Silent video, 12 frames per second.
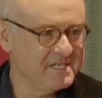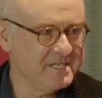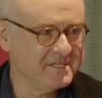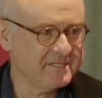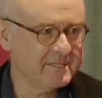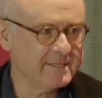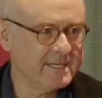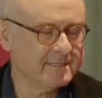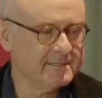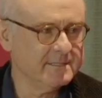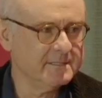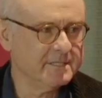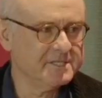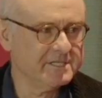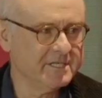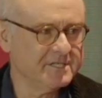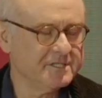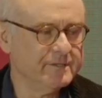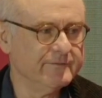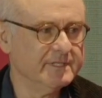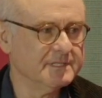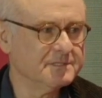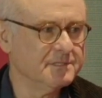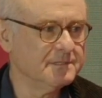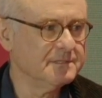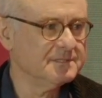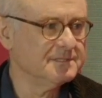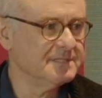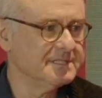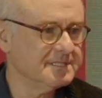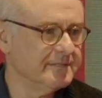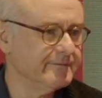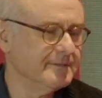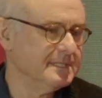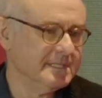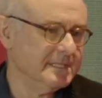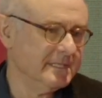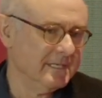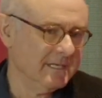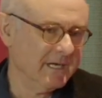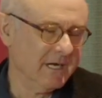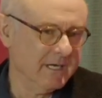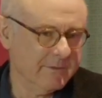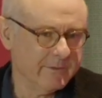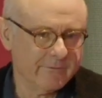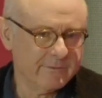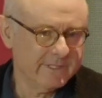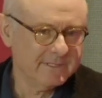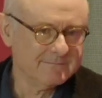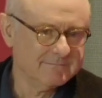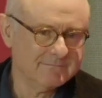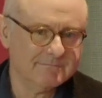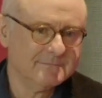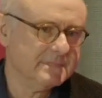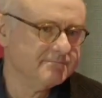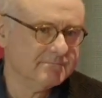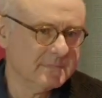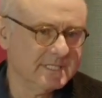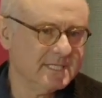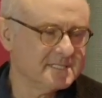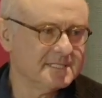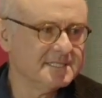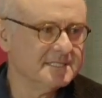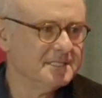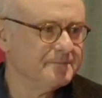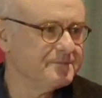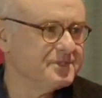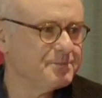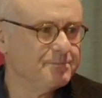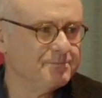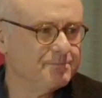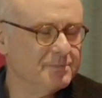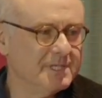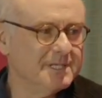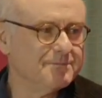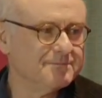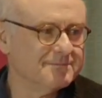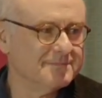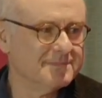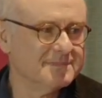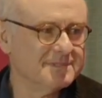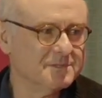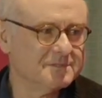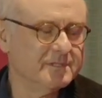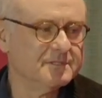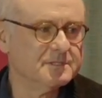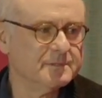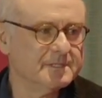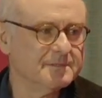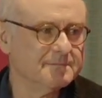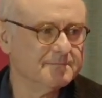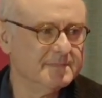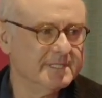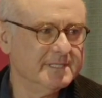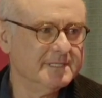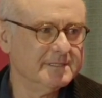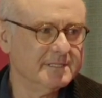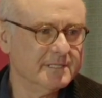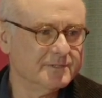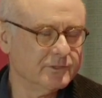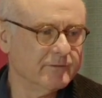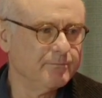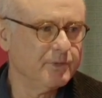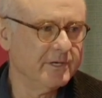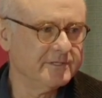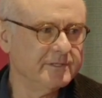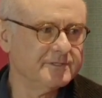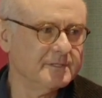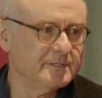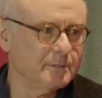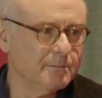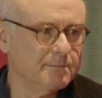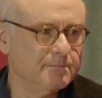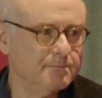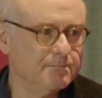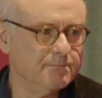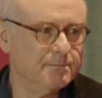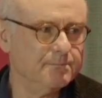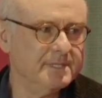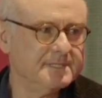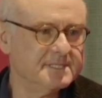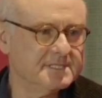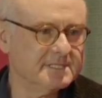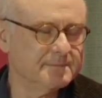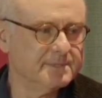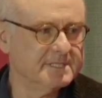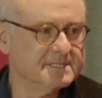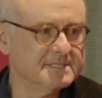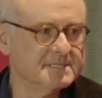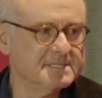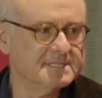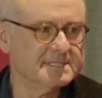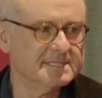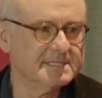answer to that: The Education of Young Donald. I would have read it a dozen times, looked into it many, sort of poked into little bits and pieces.